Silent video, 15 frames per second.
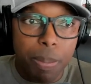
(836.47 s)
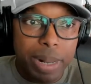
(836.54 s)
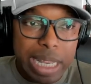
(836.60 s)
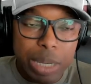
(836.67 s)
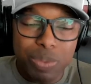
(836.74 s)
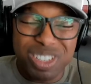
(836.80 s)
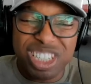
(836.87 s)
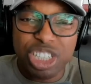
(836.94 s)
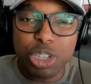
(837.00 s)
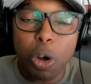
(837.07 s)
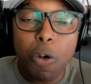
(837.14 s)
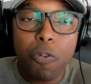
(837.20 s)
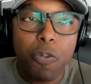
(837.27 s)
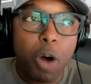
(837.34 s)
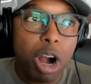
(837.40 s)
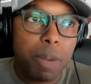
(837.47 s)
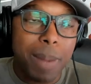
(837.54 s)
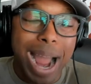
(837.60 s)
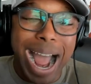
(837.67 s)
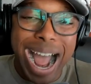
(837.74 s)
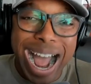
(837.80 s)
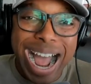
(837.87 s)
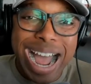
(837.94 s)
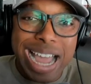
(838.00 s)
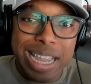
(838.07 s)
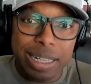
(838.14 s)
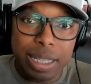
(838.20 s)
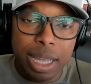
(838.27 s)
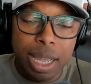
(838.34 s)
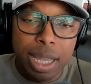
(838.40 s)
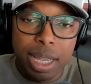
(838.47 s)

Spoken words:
but he was so far behind